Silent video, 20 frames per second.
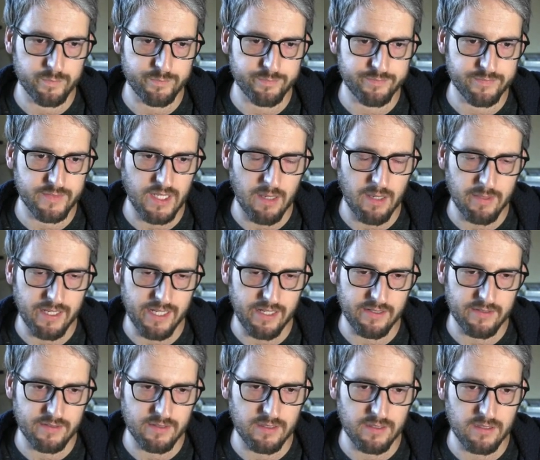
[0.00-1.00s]
I
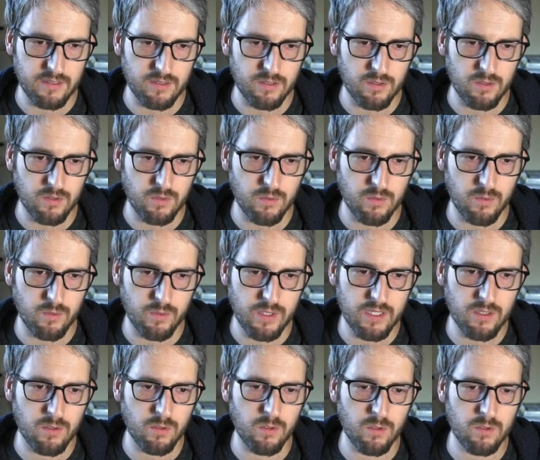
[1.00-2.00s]
mean, we
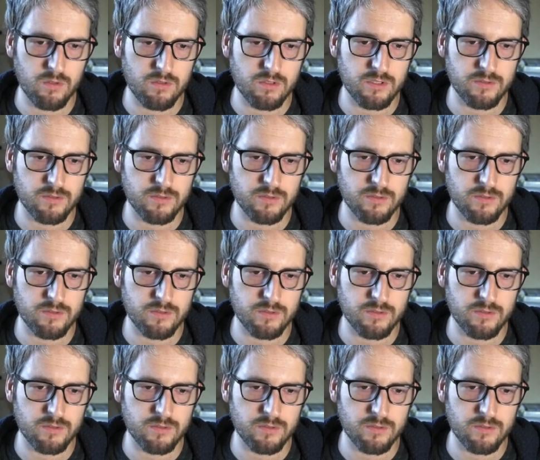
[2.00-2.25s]
could,